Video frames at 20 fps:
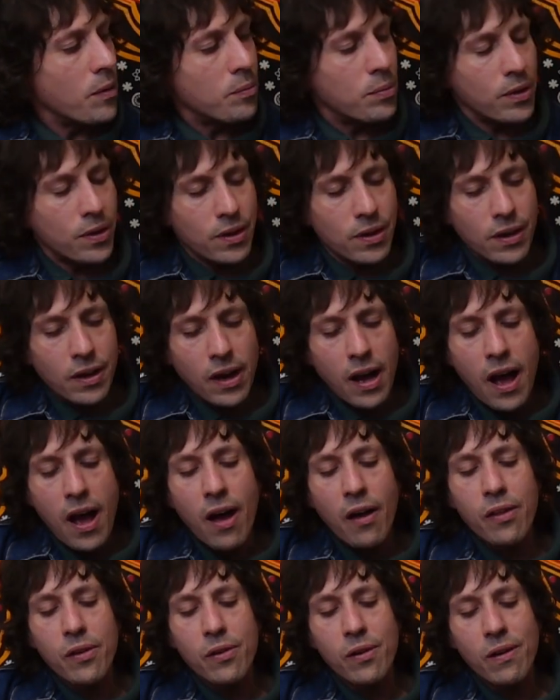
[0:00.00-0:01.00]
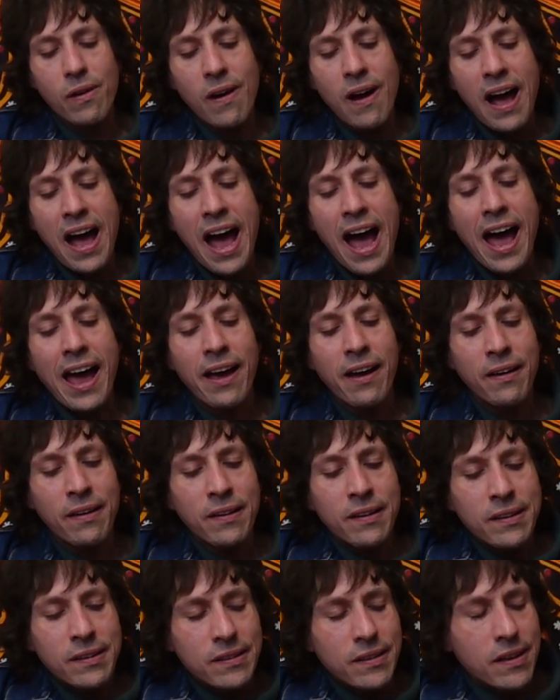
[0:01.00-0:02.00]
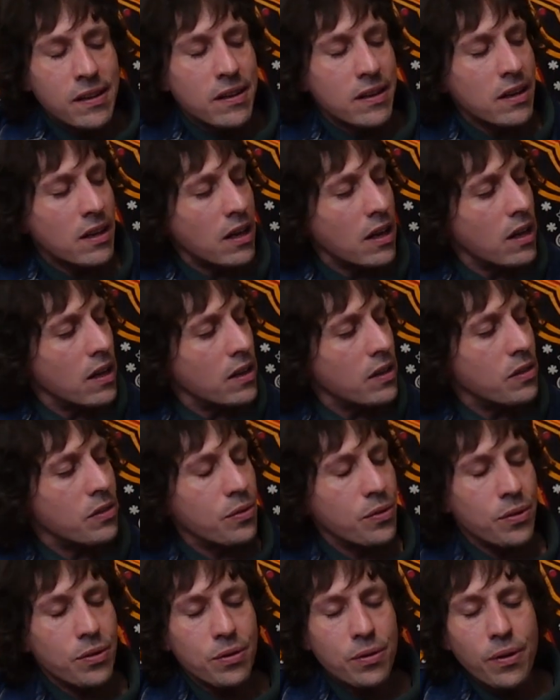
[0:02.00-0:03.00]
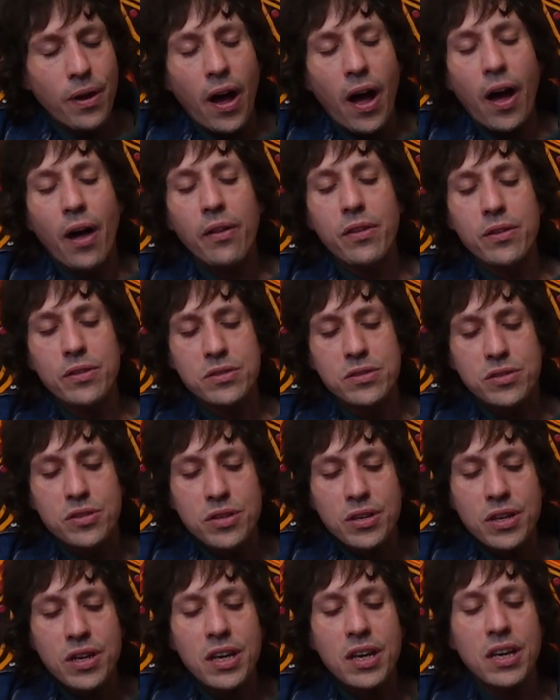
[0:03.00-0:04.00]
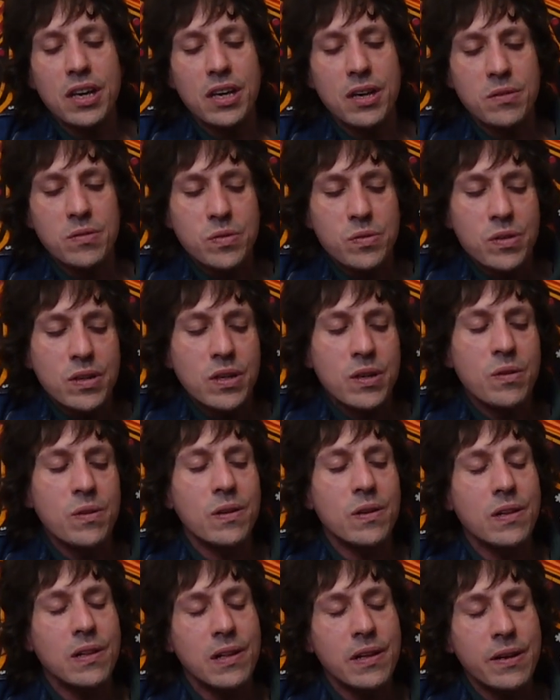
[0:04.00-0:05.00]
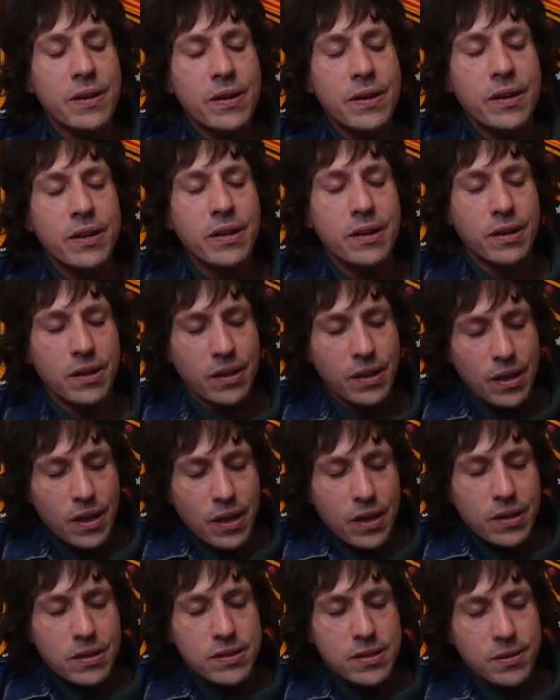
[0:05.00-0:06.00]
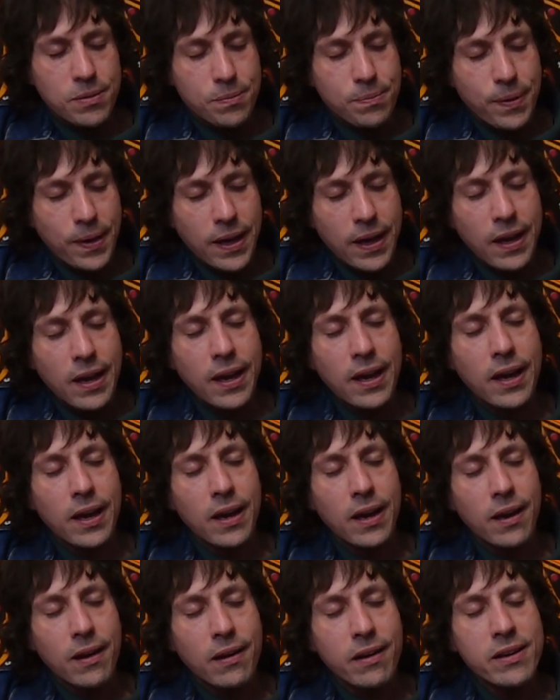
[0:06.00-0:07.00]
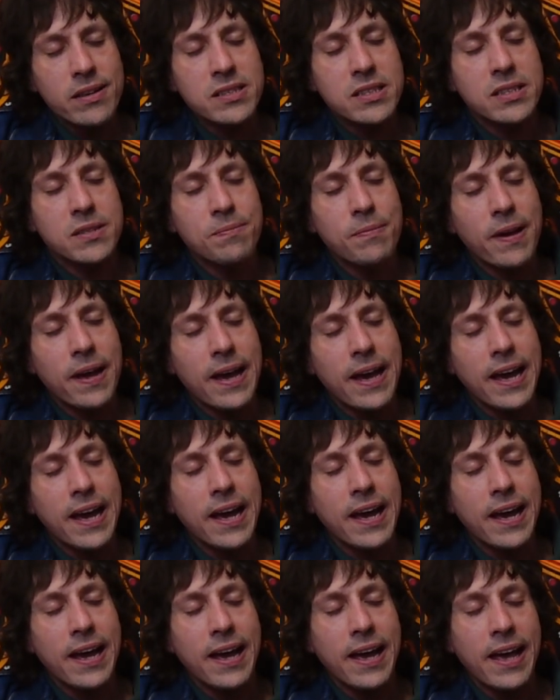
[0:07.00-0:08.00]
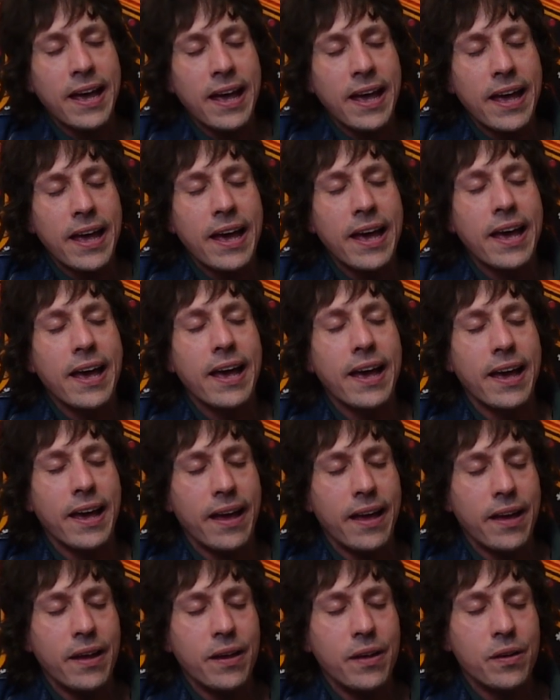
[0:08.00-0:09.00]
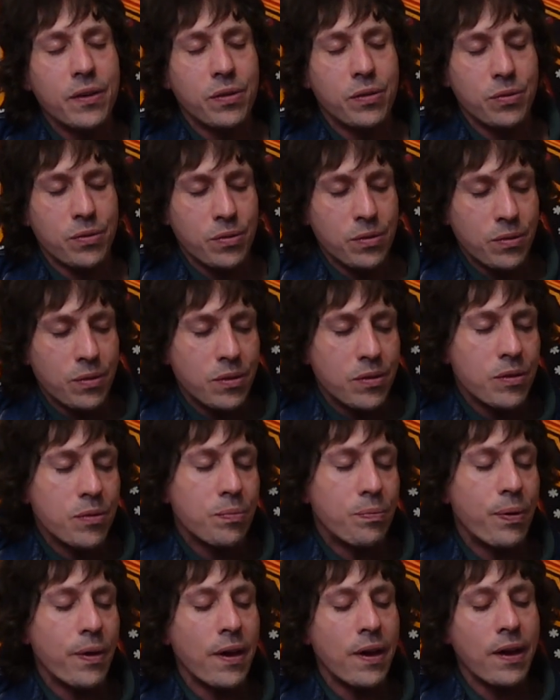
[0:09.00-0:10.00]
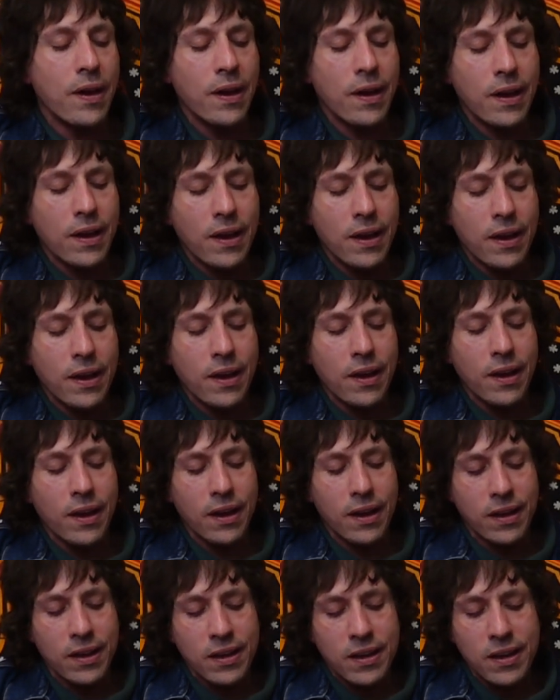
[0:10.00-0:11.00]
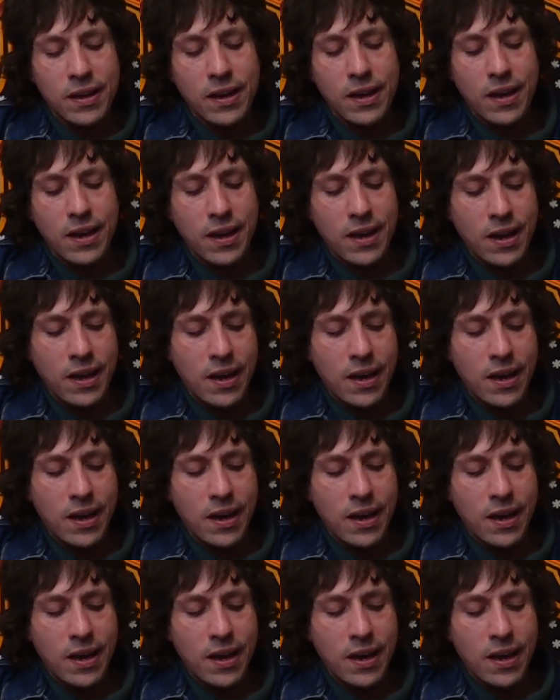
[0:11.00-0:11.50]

But all the while, through all those dreams, we were learning to bear and smile through the pain.